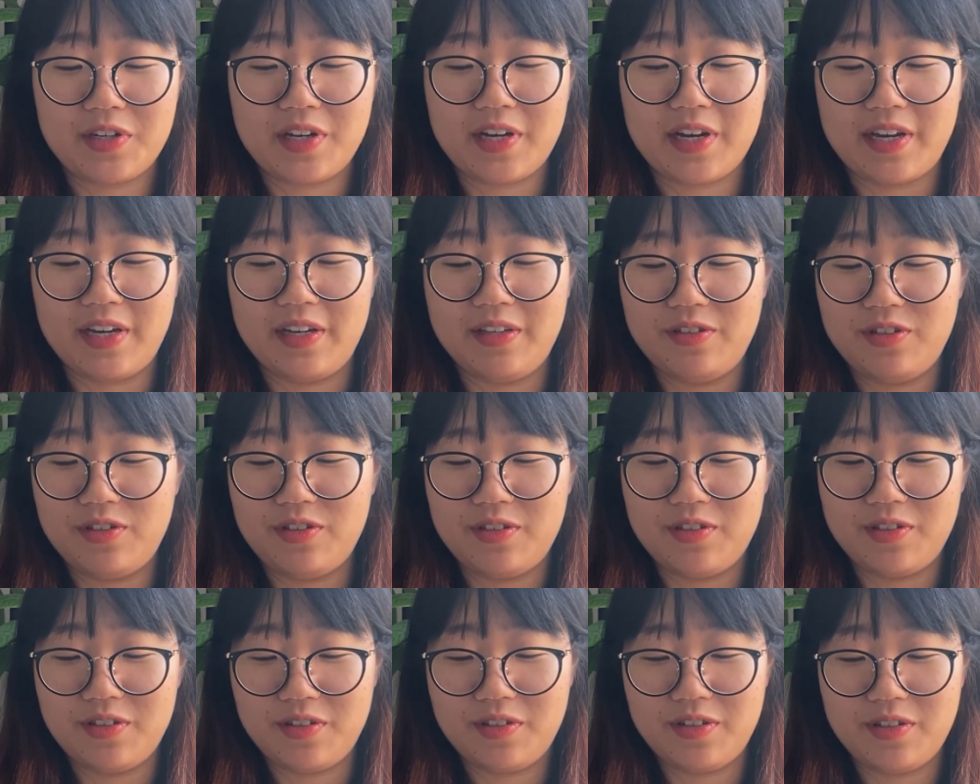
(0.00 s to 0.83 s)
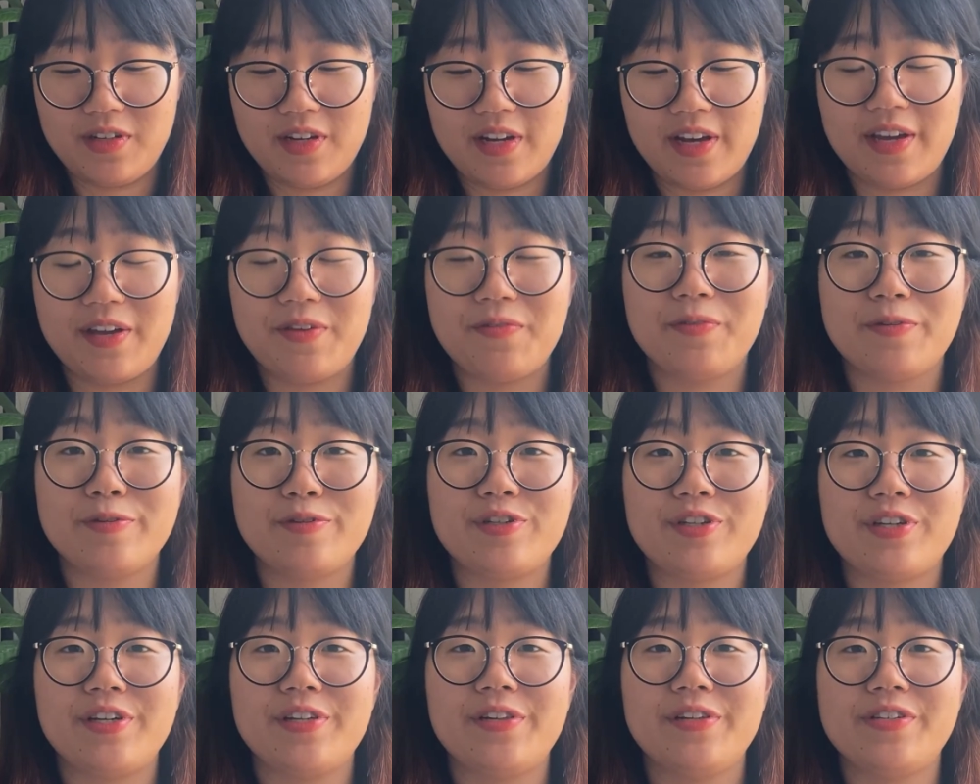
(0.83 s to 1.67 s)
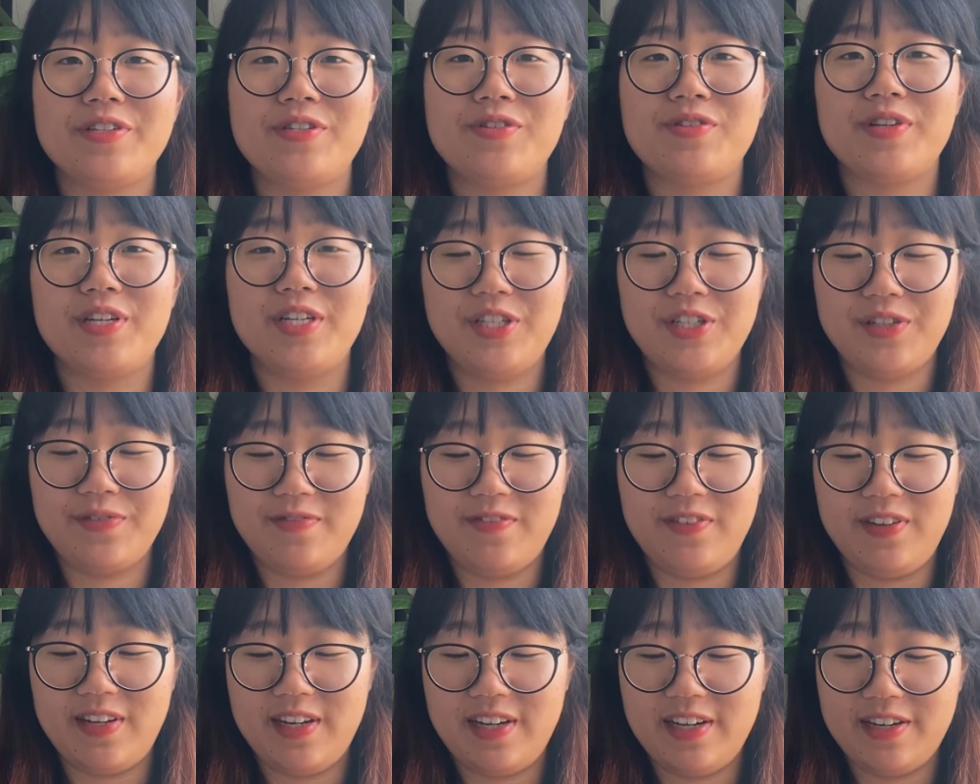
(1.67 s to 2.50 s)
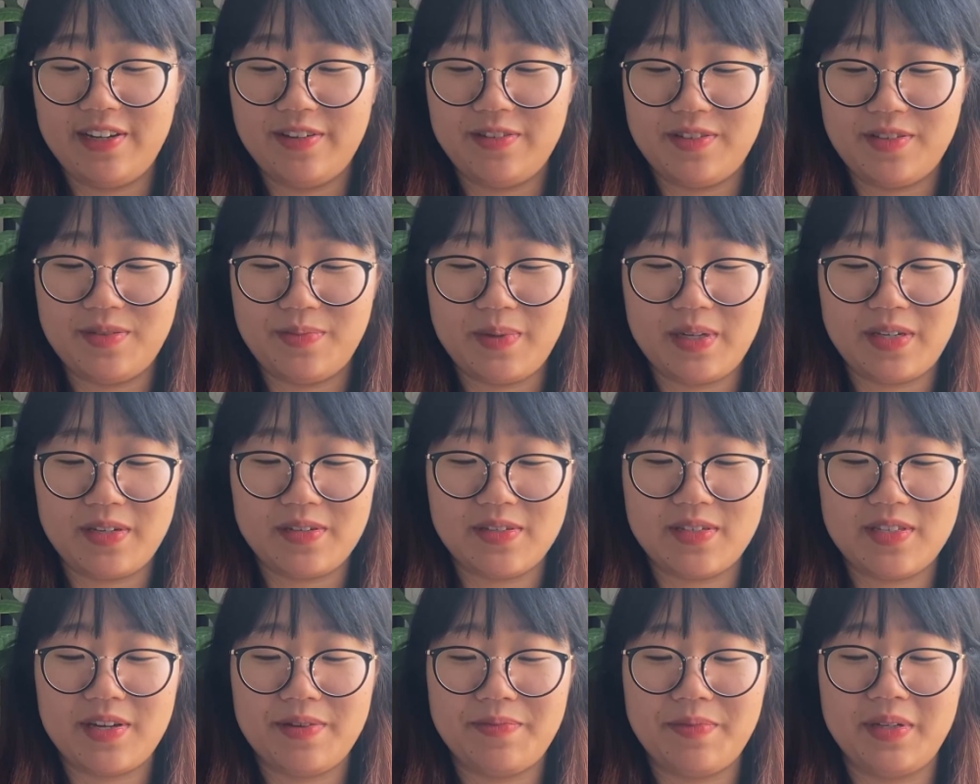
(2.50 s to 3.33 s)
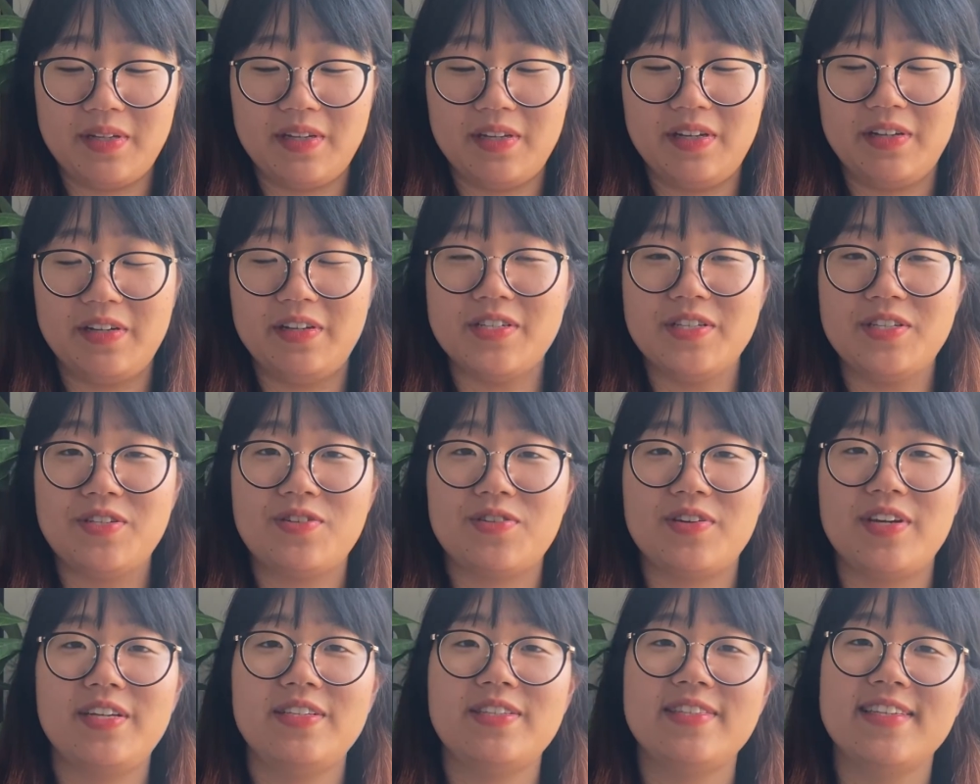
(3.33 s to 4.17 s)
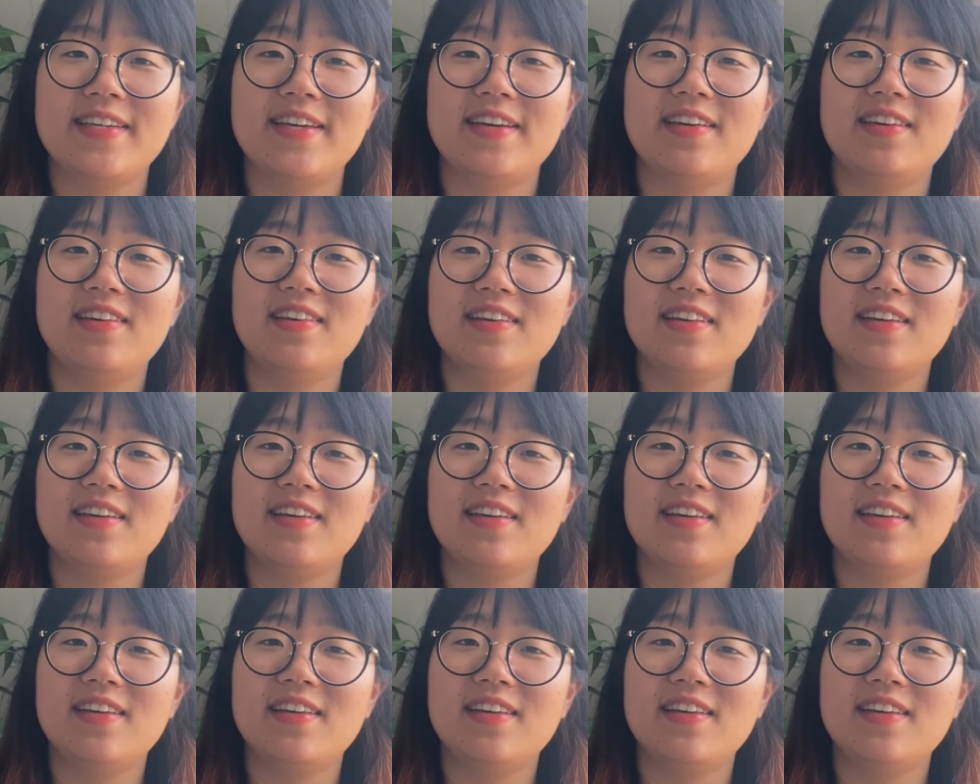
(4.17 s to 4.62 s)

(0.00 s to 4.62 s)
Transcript: I do like watching illustration videos because I'm an illustrator.